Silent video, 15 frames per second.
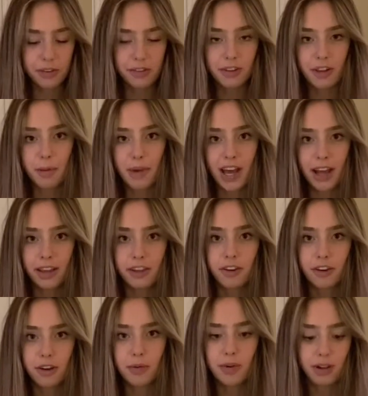the bag, you're
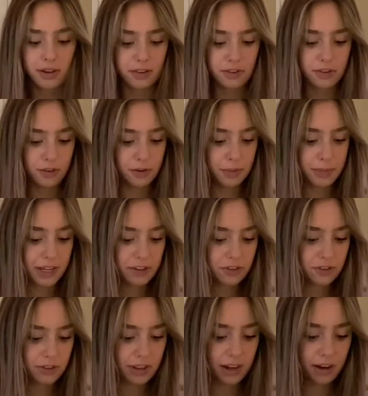gonna want to make
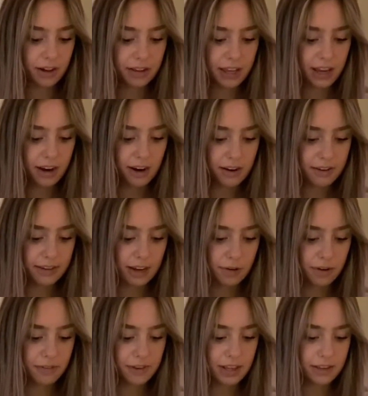sure that all the air is out
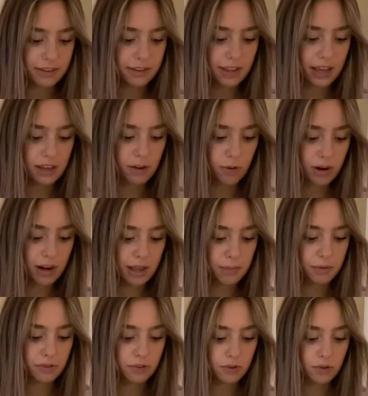of it so that you are able
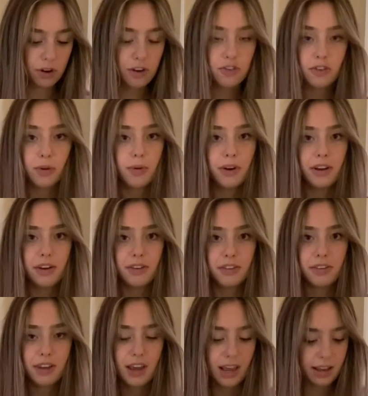to crush the Oreos
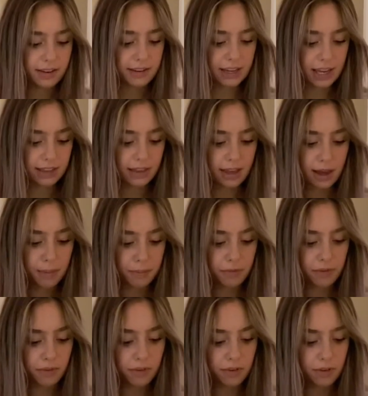to get them
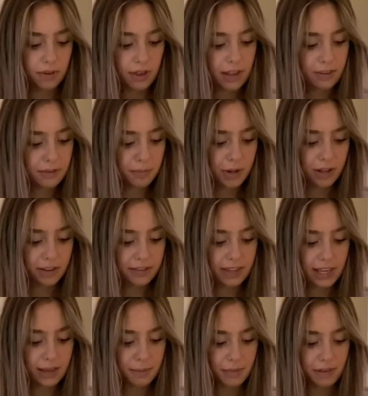as small as they
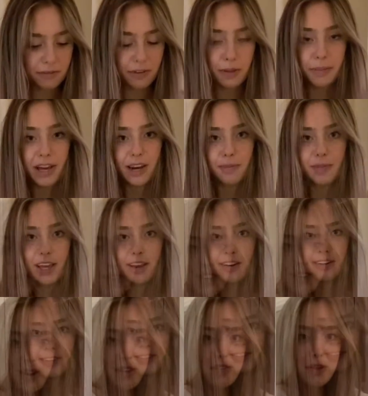can be for the bottom layer. Once
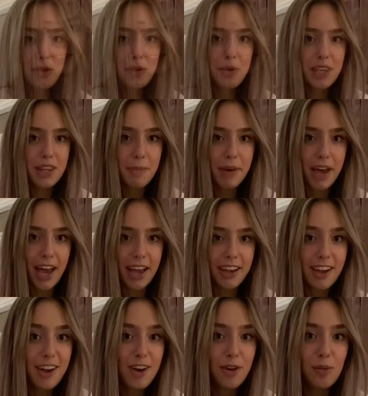you have them in the bag,
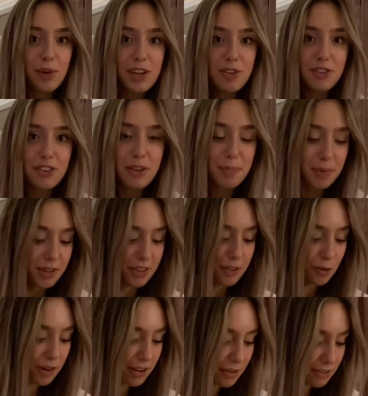we usually put the
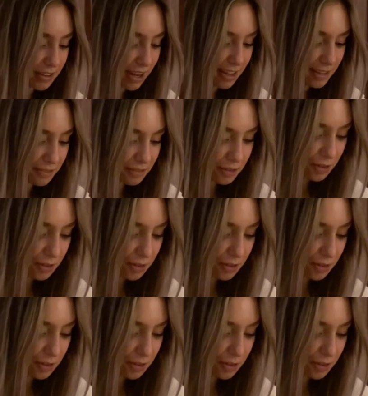Oreos on the floor,